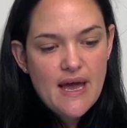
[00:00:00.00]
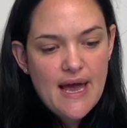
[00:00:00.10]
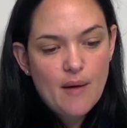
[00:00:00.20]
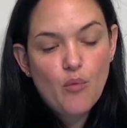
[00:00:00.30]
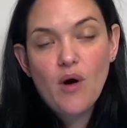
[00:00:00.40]

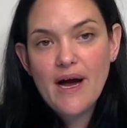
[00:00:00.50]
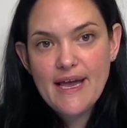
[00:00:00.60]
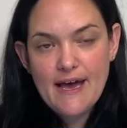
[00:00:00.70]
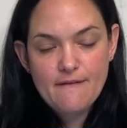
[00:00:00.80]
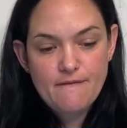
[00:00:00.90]

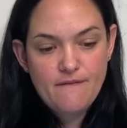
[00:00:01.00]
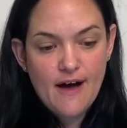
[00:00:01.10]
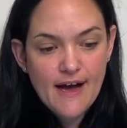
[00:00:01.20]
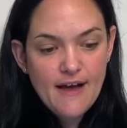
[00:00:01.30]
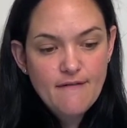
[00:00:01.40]

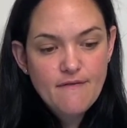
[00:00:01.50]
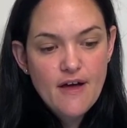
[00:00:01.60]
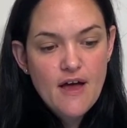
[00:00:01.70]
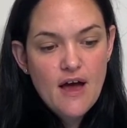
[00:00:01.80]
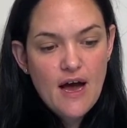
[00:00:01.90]
MYF5,
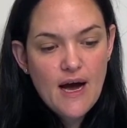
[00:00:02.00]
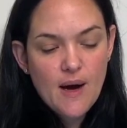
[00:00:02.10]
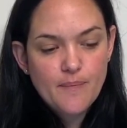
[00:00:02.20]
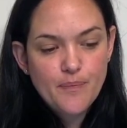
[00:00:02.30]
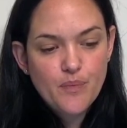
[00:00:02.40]

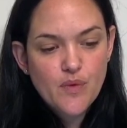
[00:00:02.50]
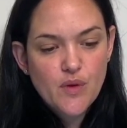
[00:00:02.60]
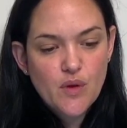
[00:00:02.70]
um,